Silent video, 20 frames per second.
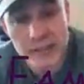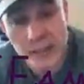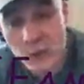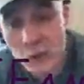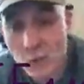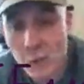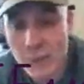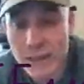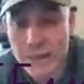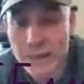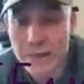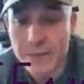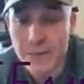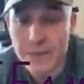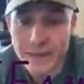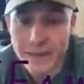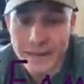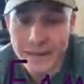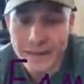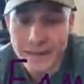The New England
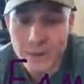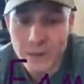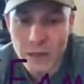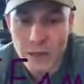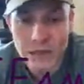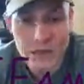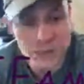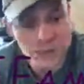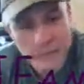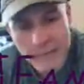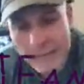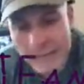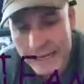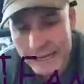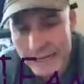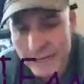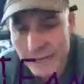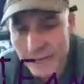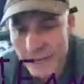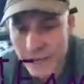Whalers playing
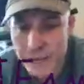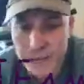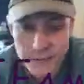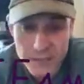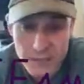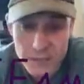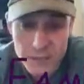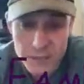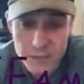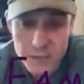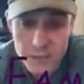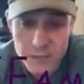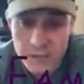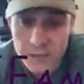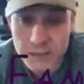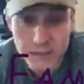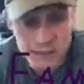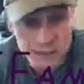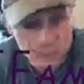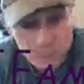their first couple of
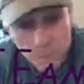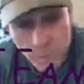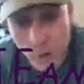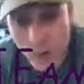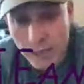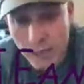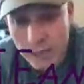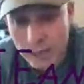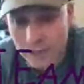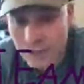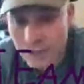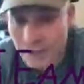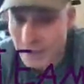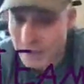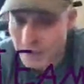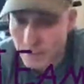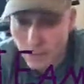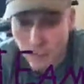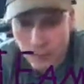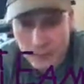seasons in Boston
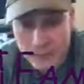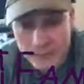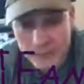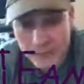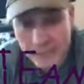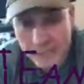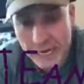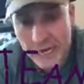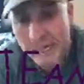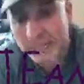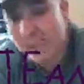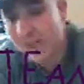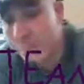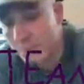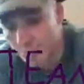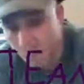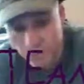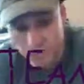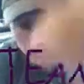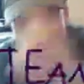at the Boston Garden and
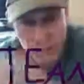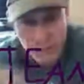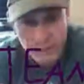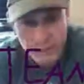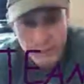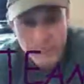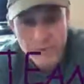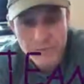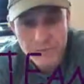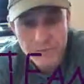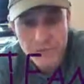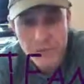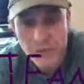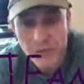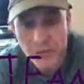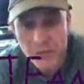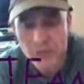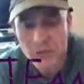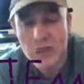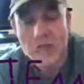moving to
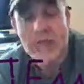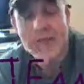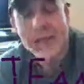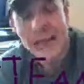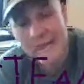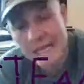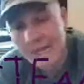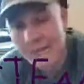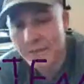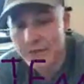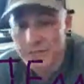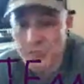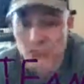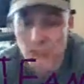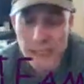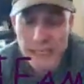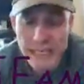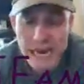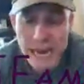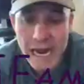Springfield and
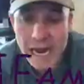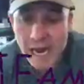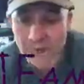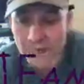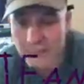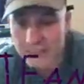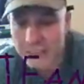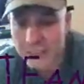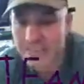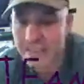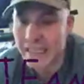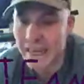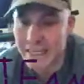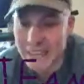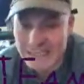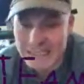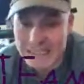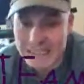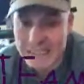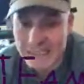eventually Hartford in
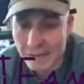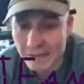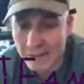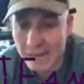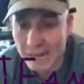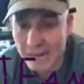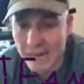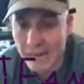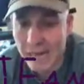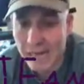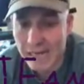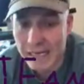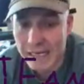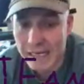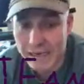1979.